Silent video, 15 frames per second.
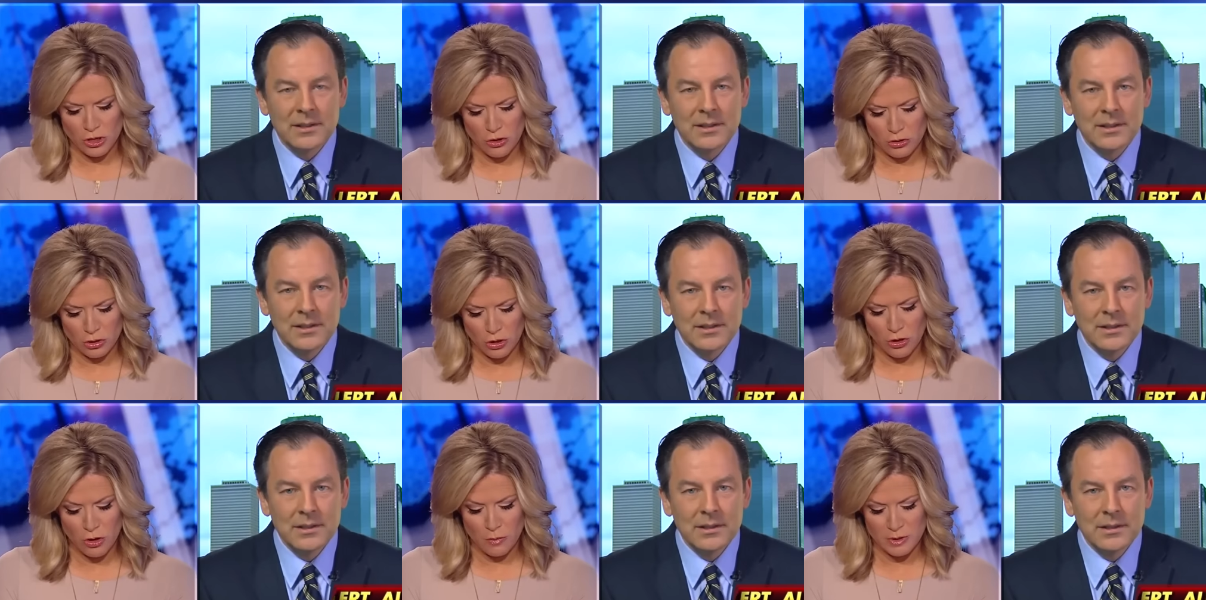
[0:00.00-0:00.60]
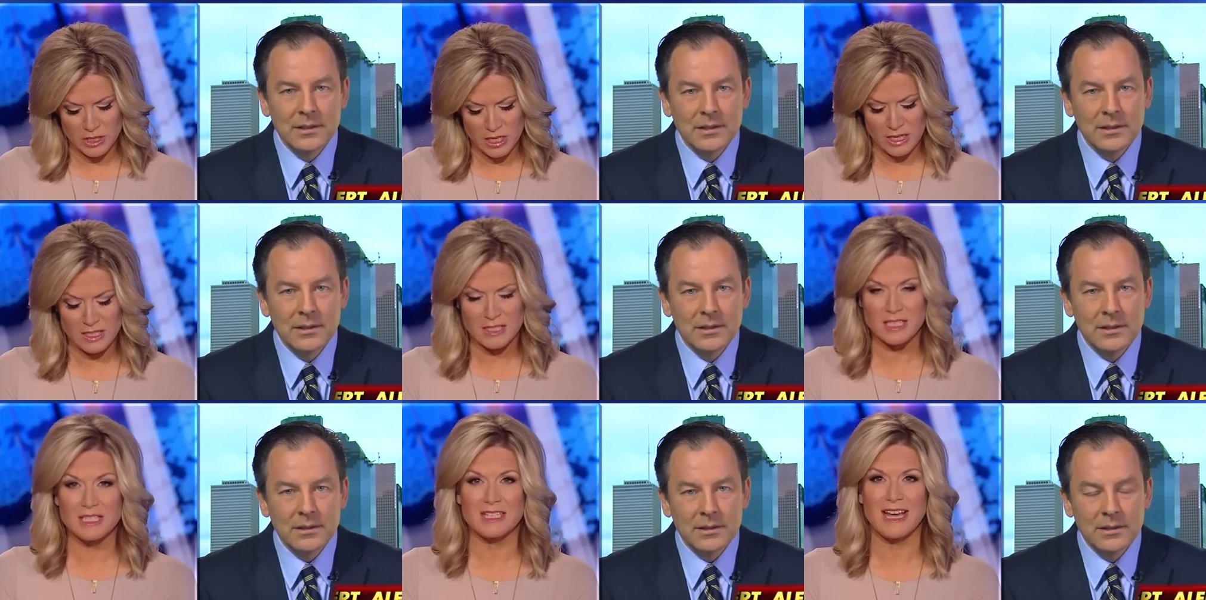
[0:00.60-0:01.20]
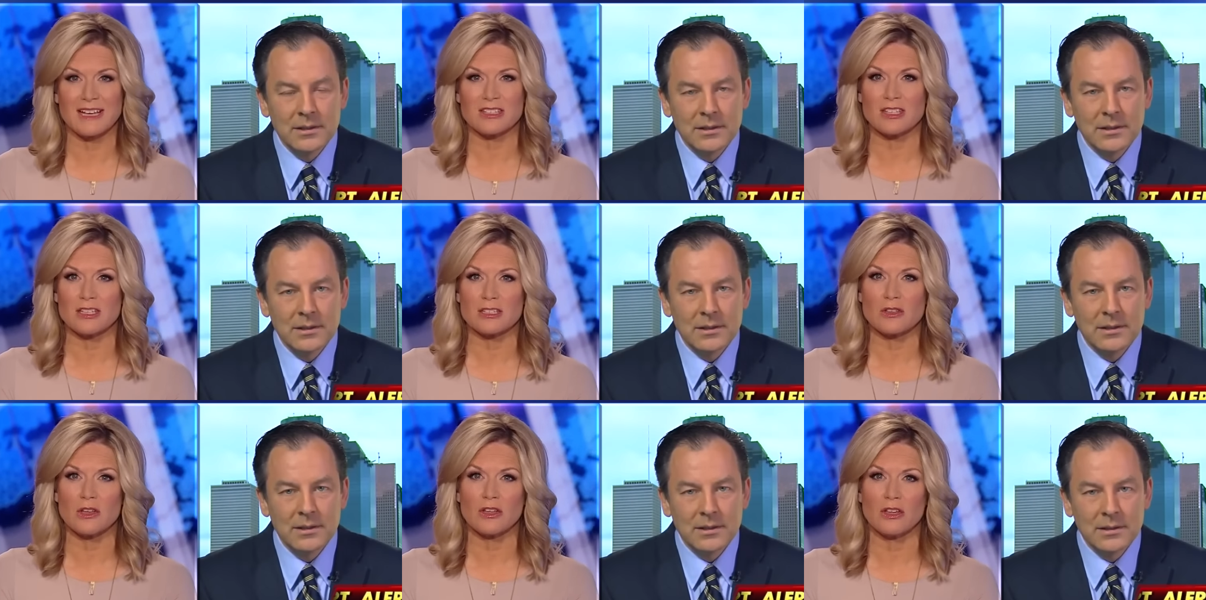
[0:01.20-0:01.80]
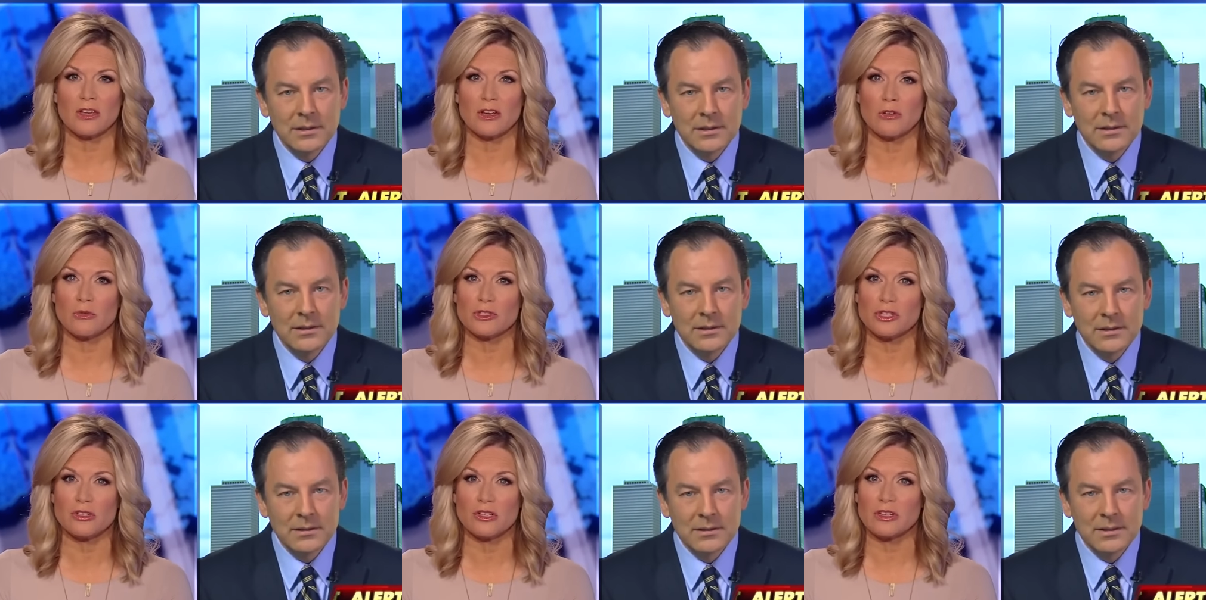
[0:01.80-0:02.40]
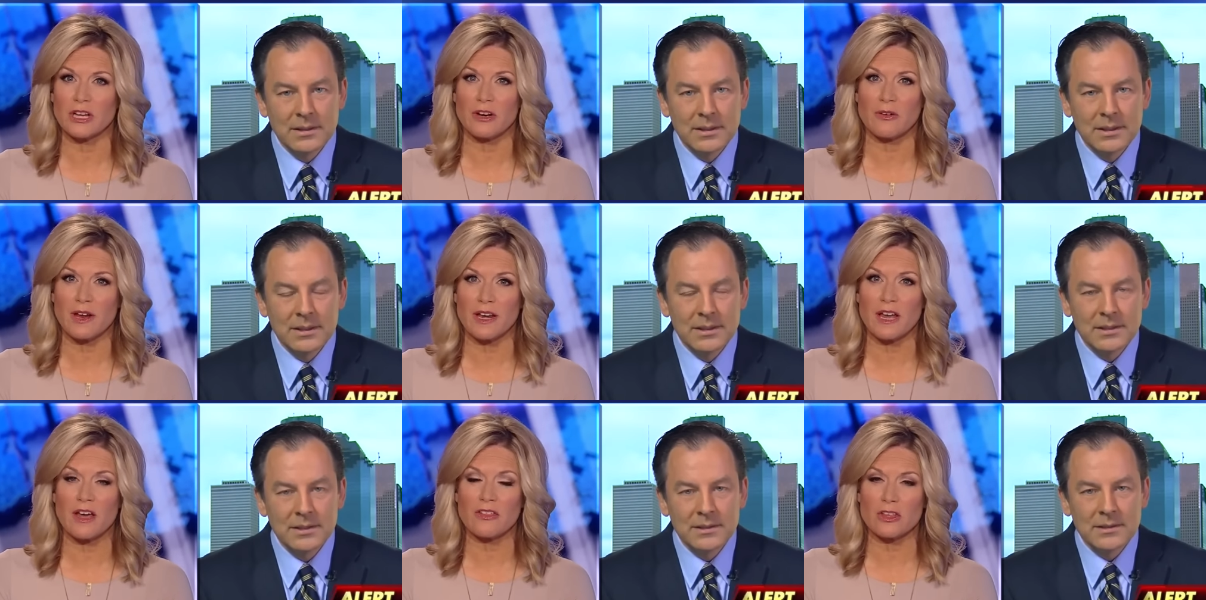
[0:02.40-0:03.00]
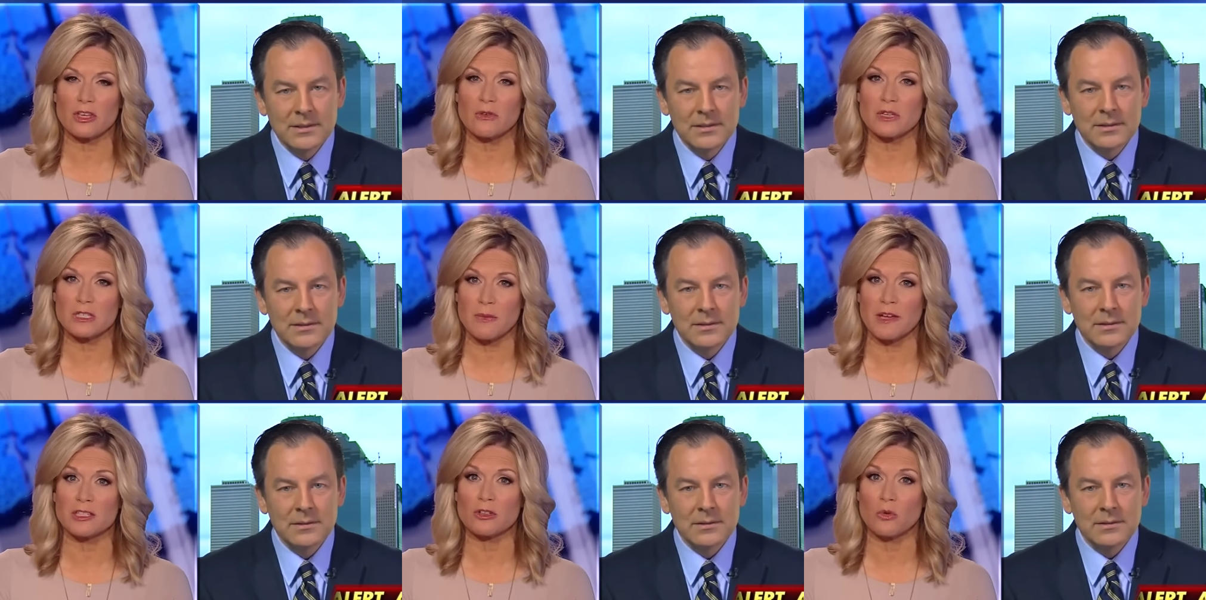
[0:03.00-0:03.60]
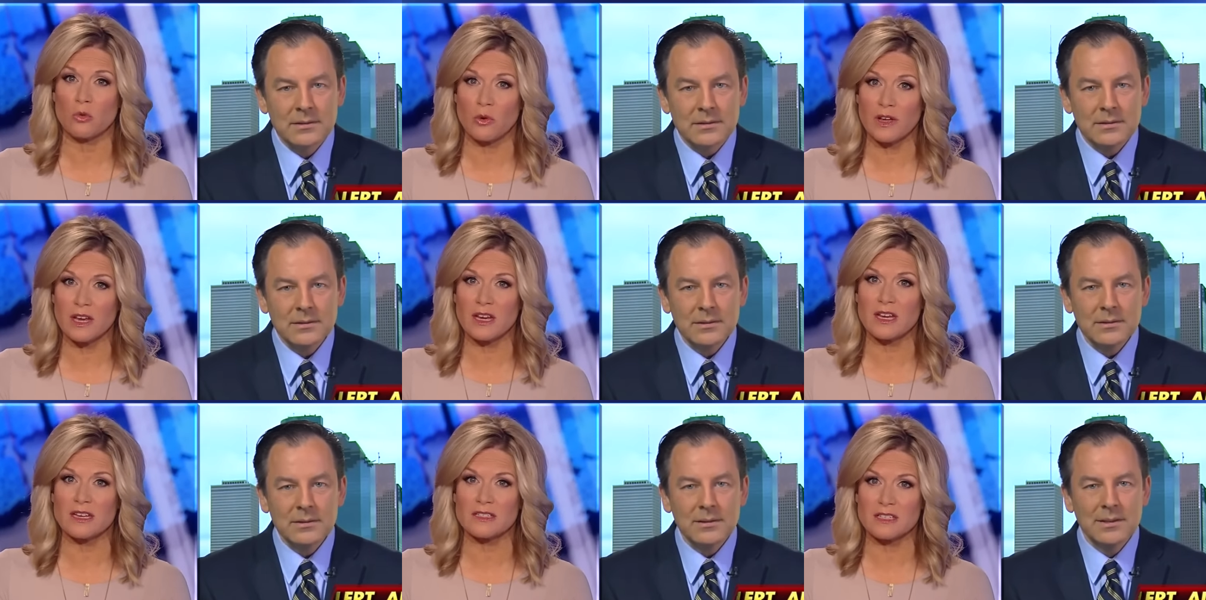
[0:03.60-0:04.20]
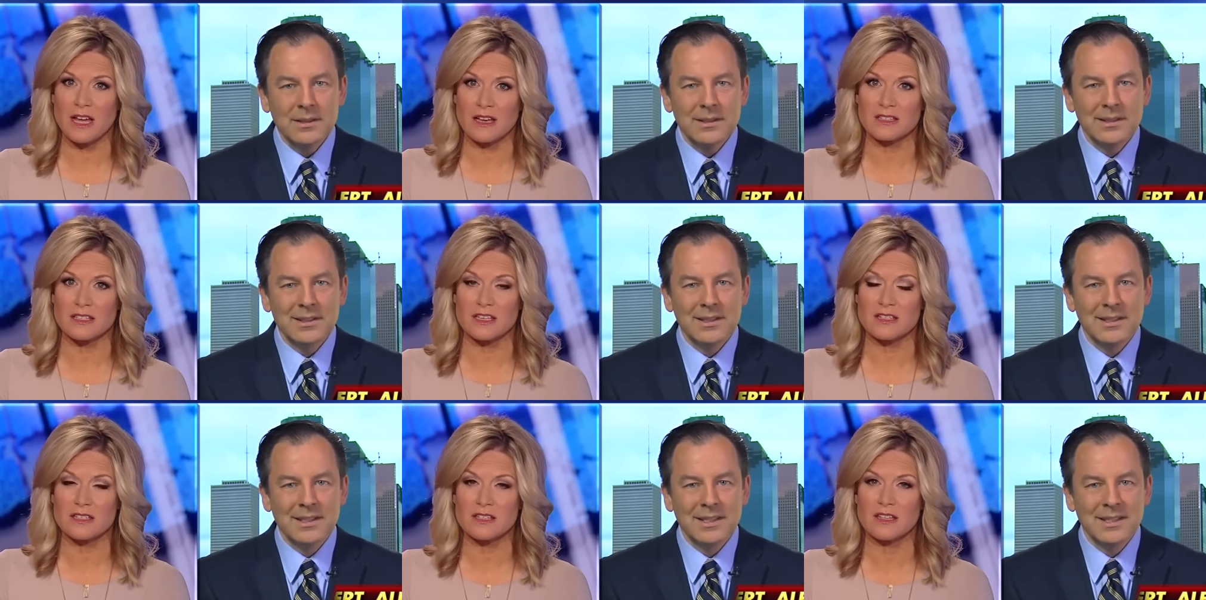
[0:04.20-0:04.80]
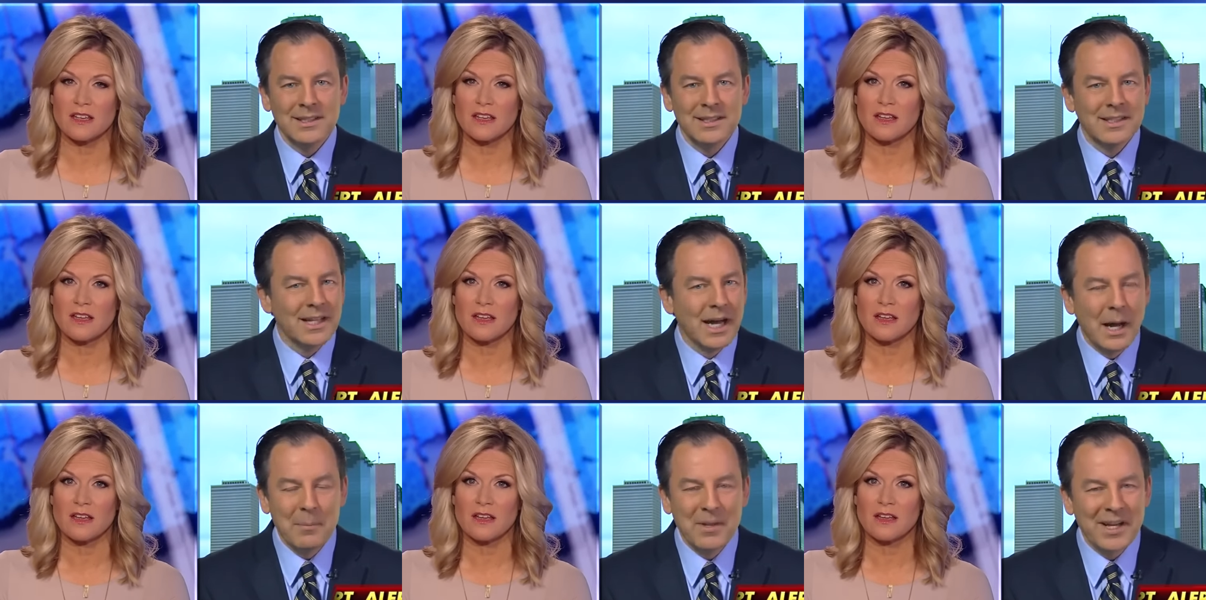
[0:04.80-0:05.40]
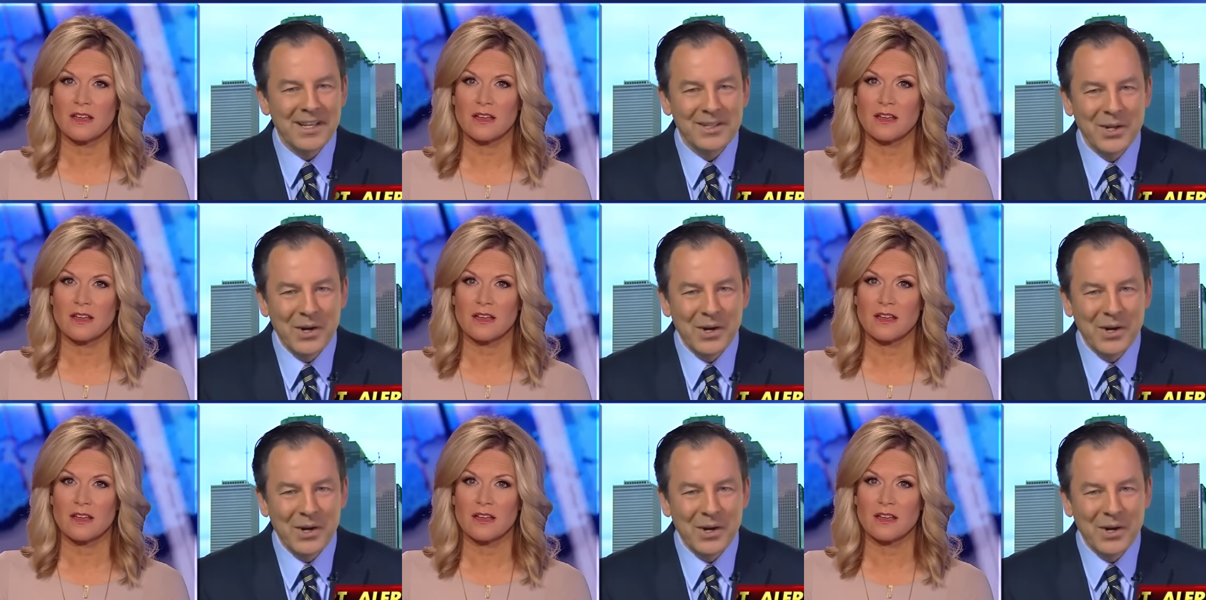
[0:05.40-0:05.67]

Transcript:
Speaker 1: Oklahoma, Tennessee, Texas. You know, would you declare right now that you expect to win in Texas?
Speaker 2: I'm not going to.